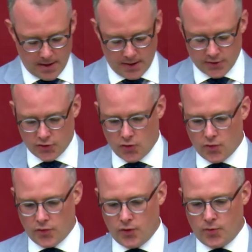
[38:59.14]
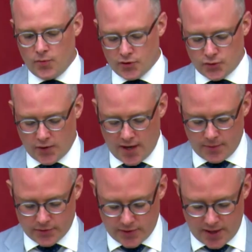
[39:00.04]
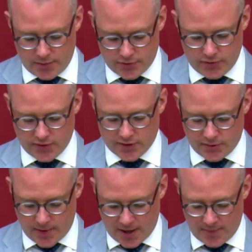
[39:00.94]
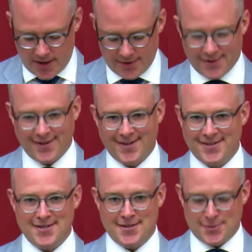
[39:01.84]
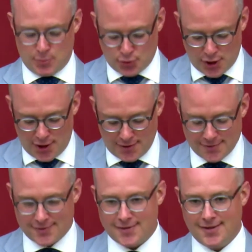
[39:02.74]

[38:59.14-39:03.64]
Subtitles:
So the boomers were able to experiment. They did some drugs.